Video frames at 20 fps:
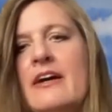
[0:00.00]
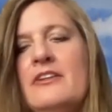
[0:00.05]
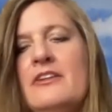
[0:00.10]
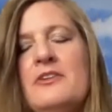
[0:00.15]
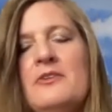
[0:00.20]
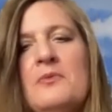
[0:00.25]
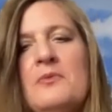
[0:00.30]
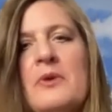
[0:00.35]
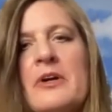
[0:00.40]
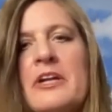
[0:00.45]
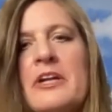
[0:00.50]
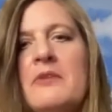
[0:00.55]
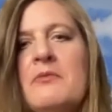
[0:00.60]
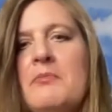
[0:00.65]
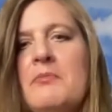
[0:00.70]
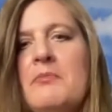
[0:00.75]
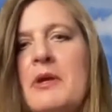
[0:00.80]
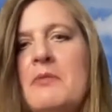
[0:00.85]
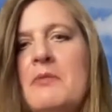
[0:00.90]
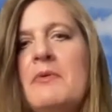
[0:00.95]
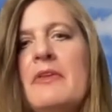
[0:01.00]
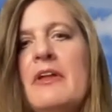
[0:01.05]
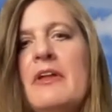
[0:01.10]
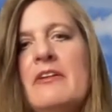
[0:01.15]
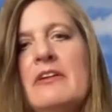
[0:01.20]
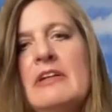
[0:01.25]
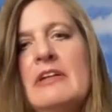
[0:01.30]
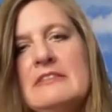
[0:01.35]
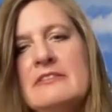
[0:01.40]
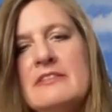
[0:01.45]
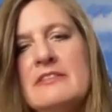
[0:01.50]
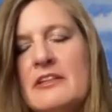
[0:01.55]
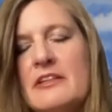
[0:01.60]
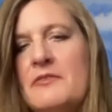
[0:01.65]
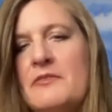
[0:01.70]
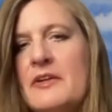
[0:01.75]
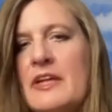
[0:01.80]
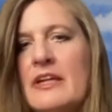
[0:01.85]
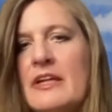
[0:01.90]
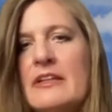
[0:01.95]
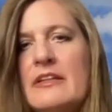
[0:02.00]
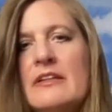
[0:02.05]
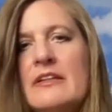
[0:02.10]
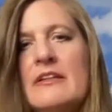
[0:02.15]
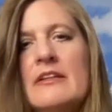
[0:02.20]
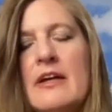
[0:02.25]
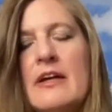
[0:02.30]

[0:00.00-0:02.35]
you're working with people that are in significant